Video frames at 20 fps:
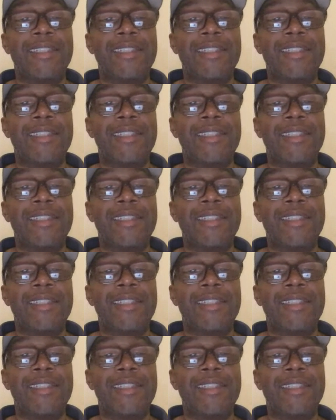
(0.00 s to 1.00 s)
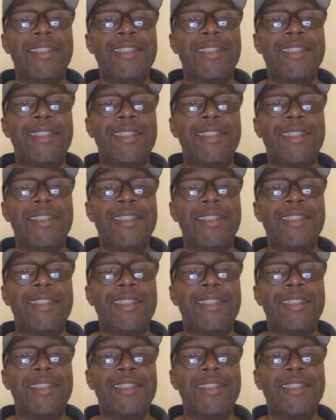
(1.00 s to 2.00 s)
to build a business,
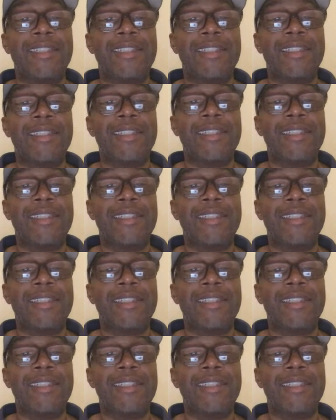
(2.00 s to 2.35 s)
right? So,